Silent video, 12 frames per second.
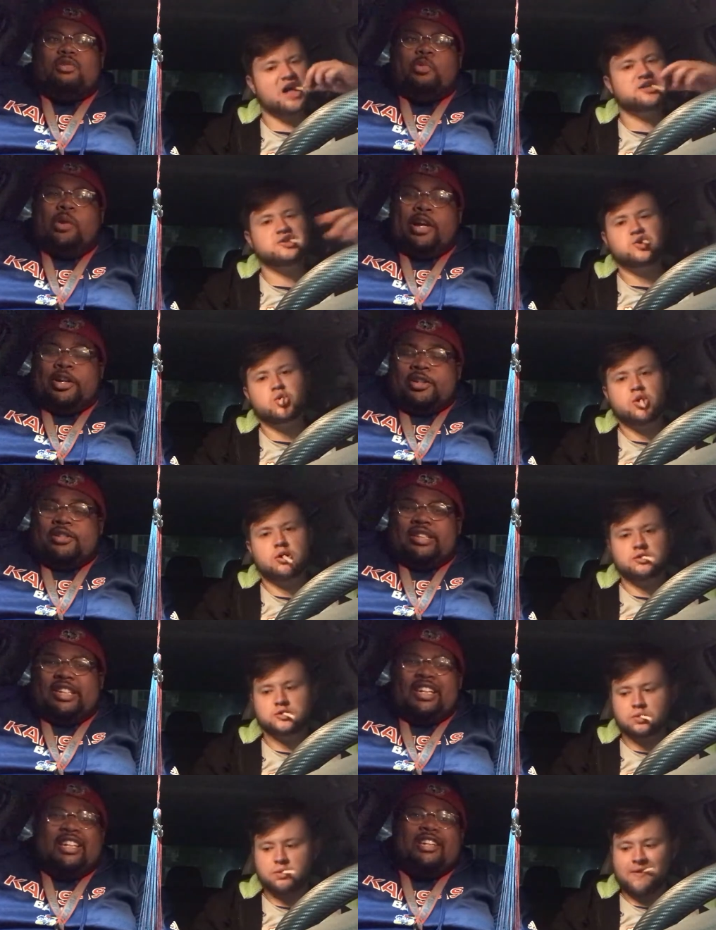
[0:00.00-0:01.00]
Speaker 1: well.
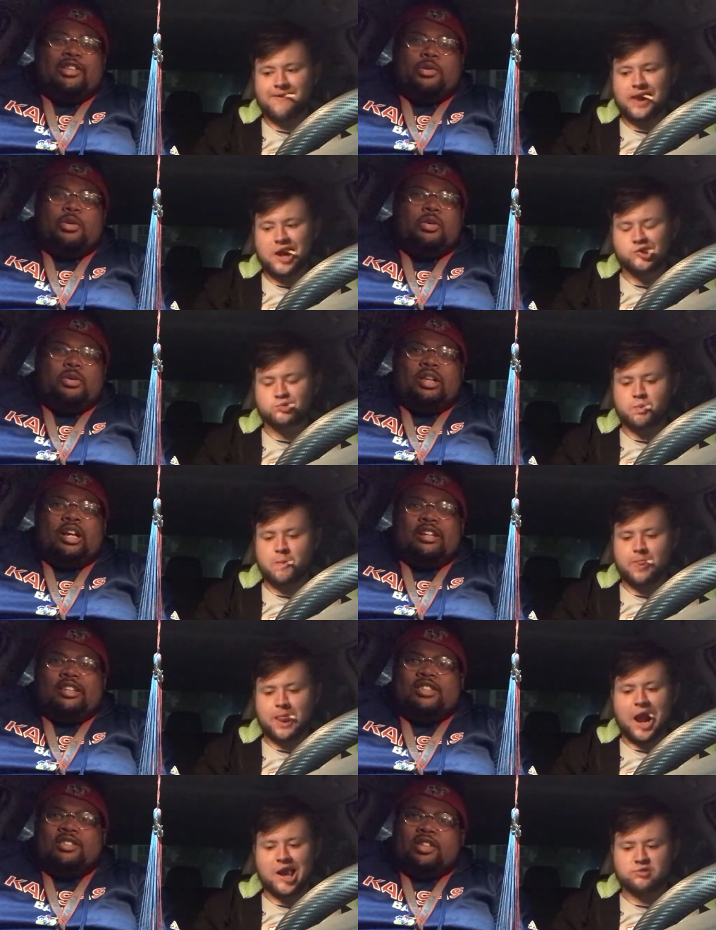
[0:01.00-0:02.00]
He didn't do a whole lot
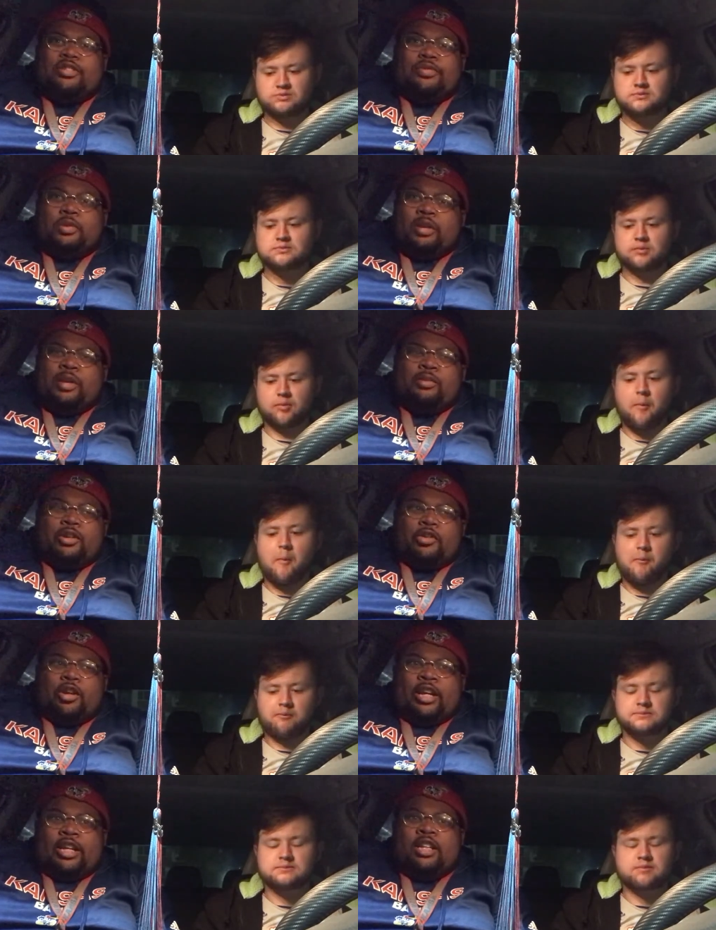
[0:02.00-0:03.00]
of things on the floor that were
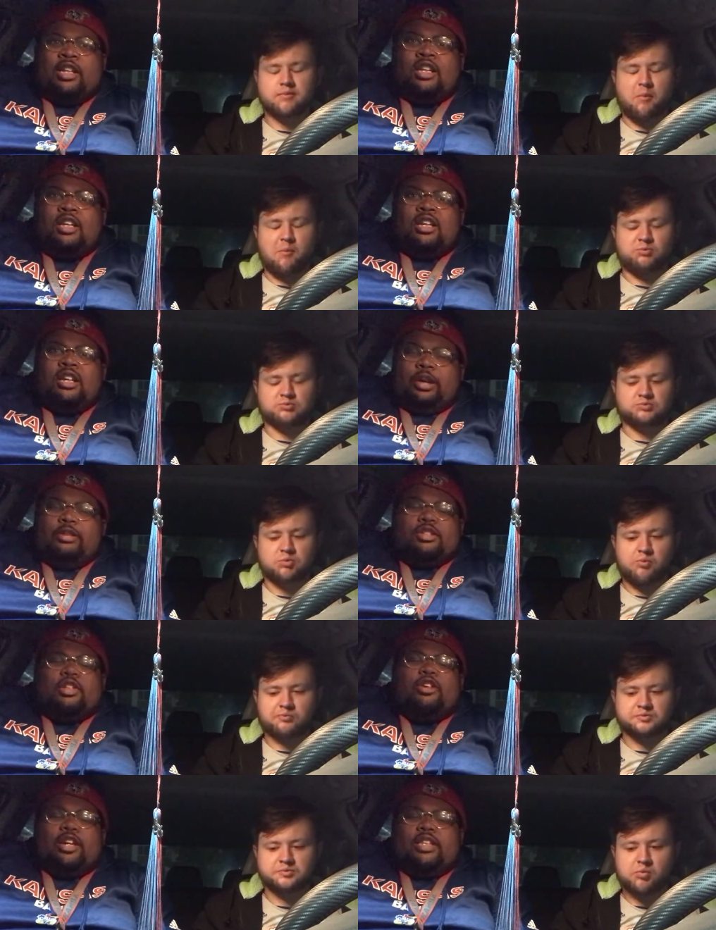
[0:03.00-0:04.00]
great. Mm-hmm. He's
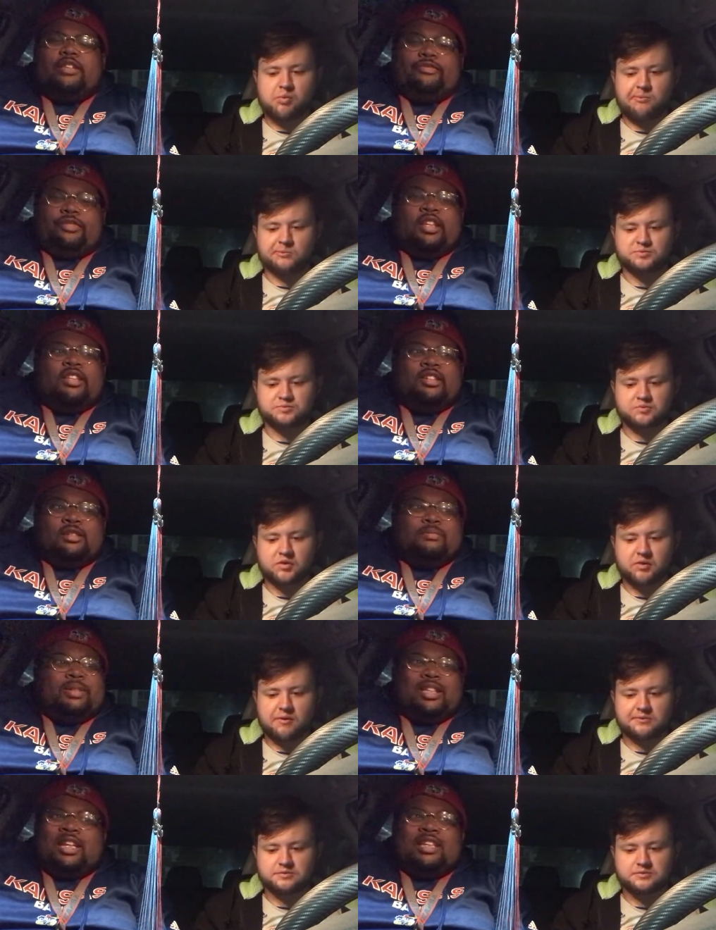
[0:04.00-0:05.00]
a great defender,
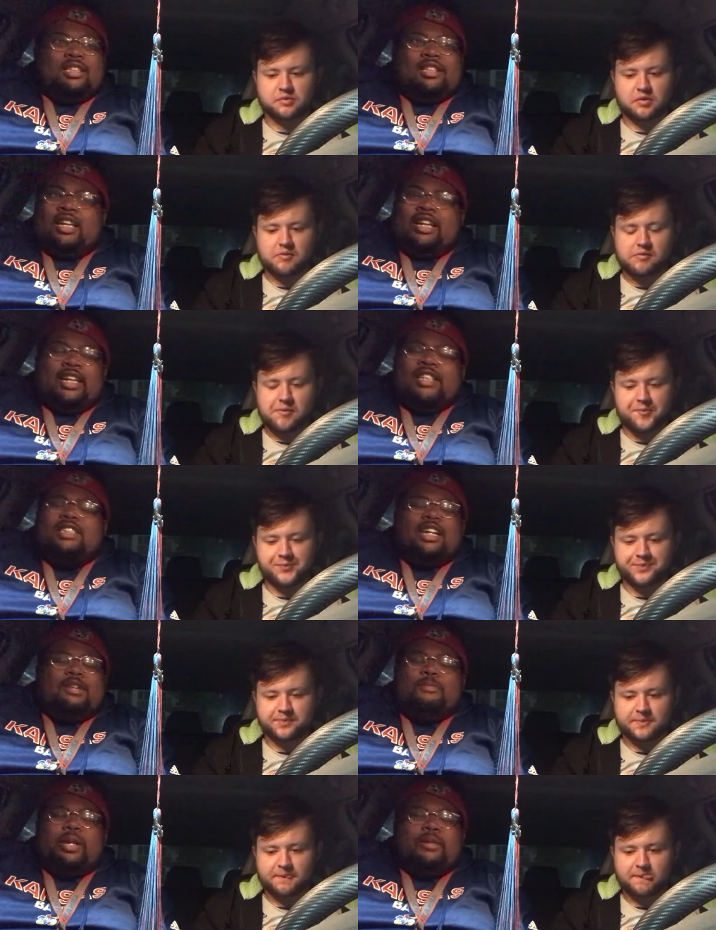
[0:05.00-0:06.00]
but that like he's
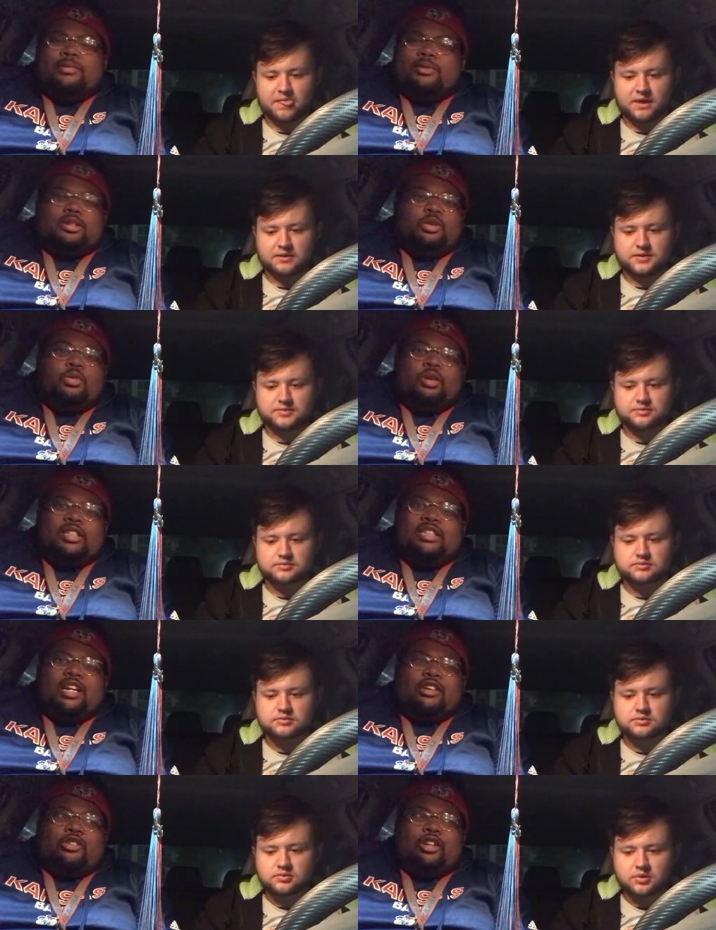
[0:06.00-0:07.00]
got to be able to score. He's
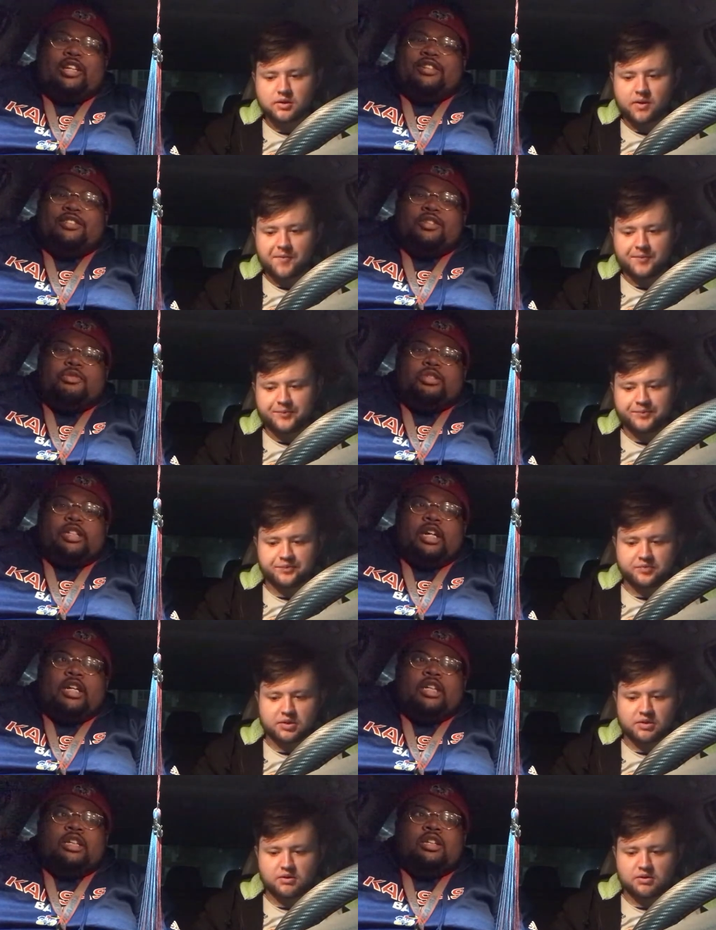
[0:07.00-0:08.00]
got to create his own
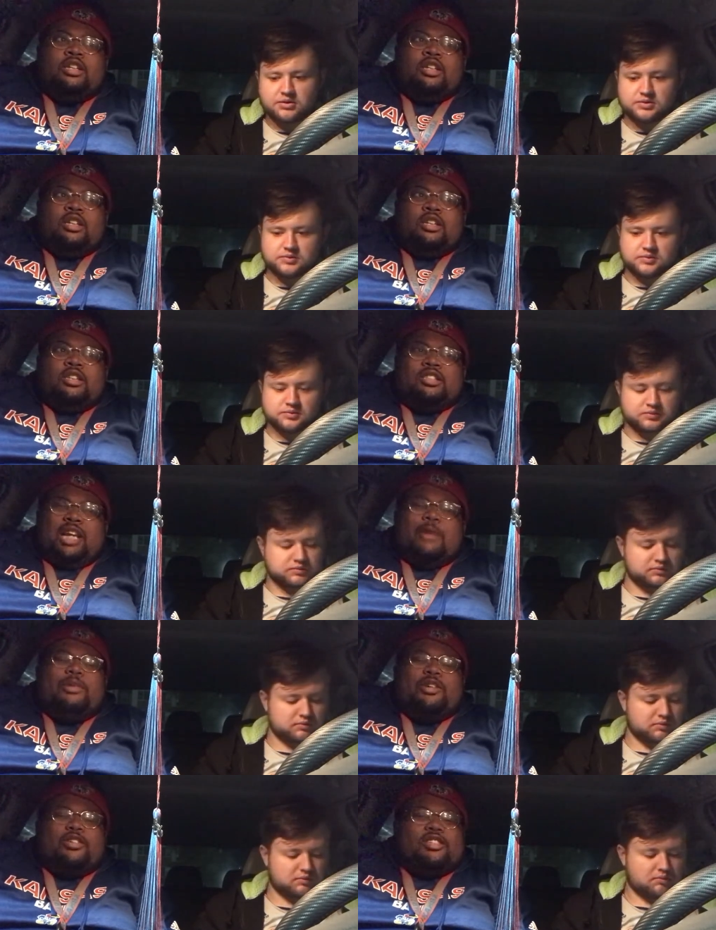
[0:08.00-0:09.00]
shot. Same
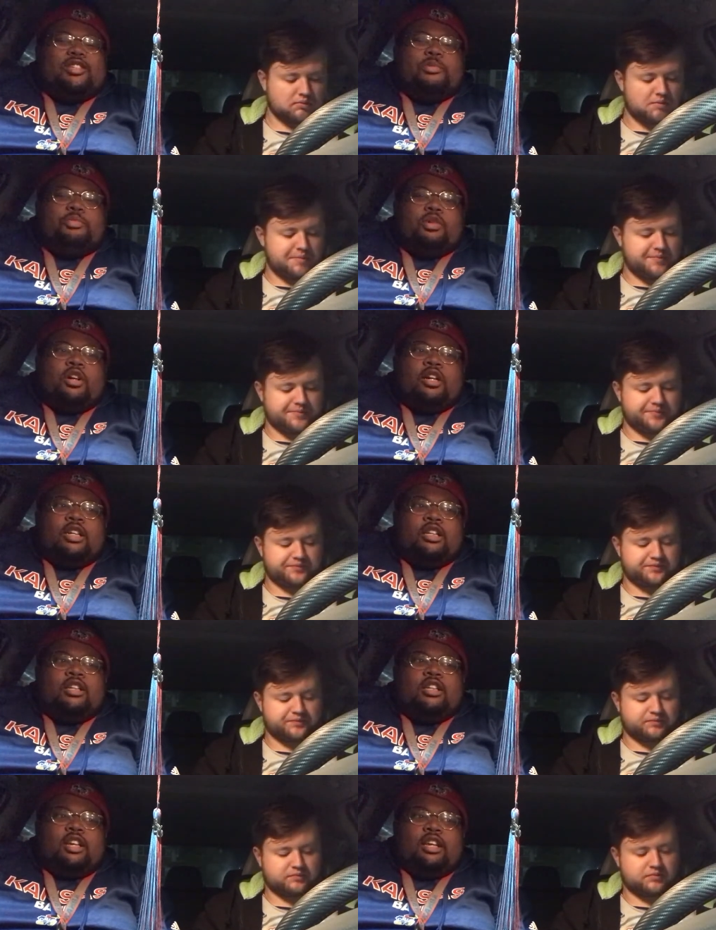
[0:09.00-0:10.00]
with Christian
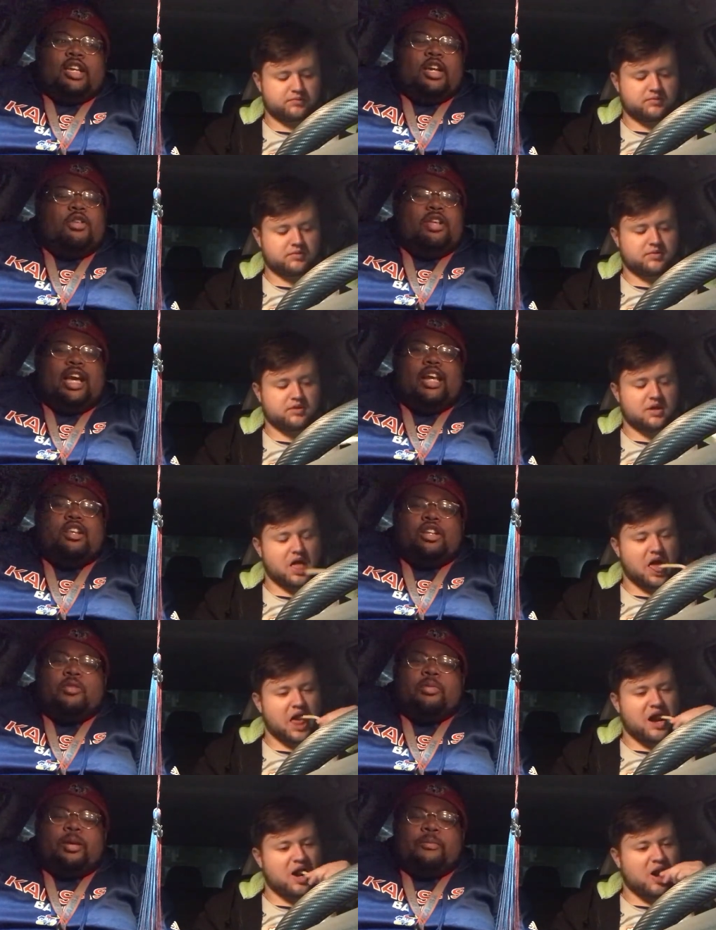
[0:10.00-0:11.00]
Braun. He only had a
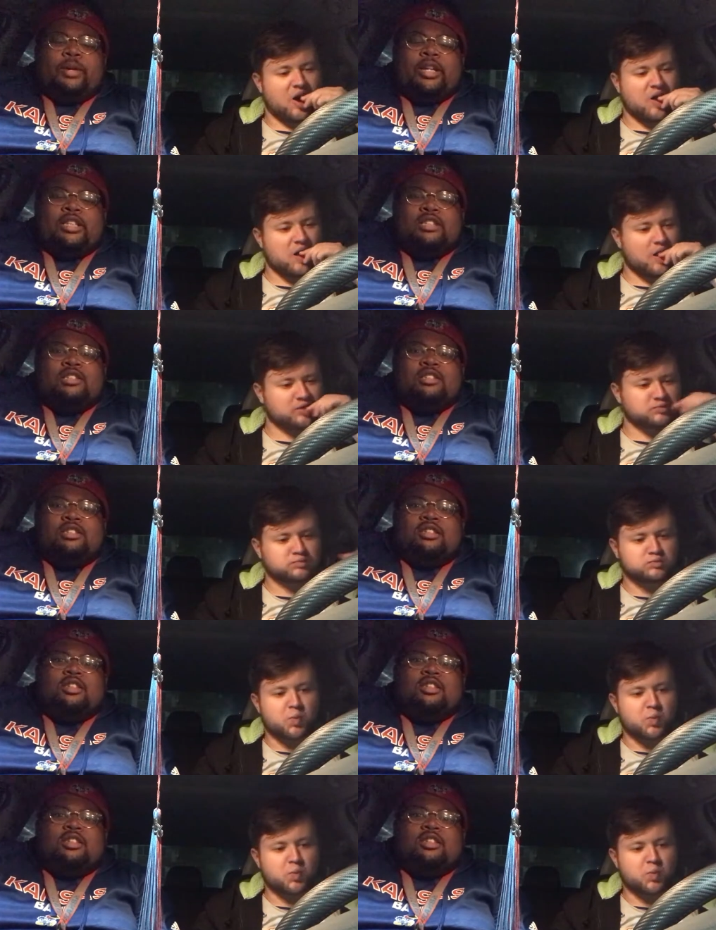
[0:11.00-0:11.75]
little bit of minutes,